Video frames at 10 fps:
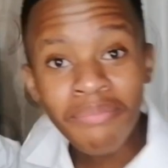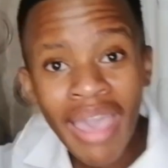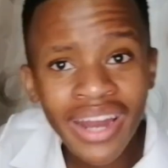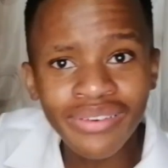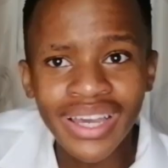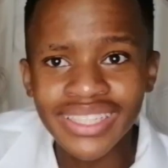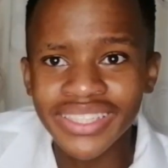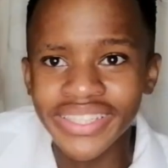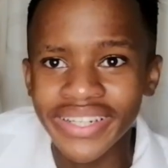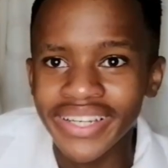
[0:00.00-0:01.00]
man right
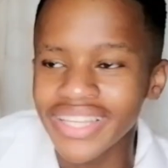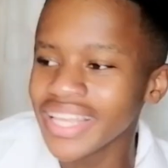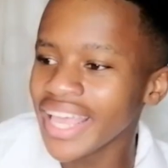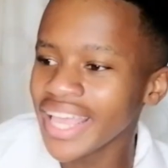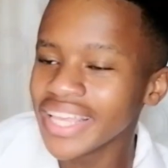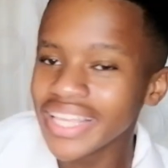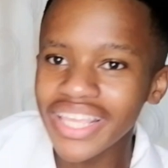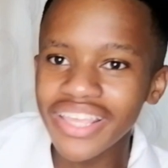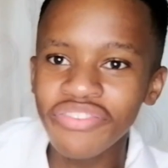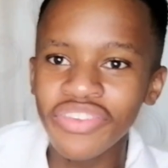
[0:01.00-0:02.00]
here.
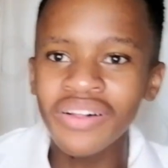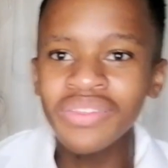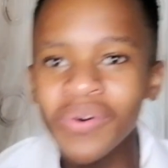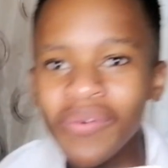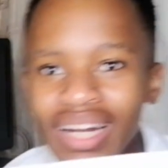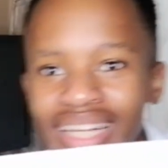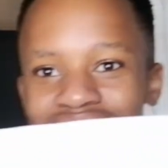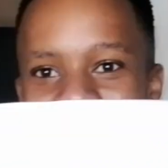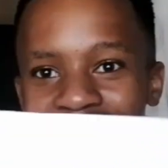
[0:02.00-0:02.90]
If y'all know what this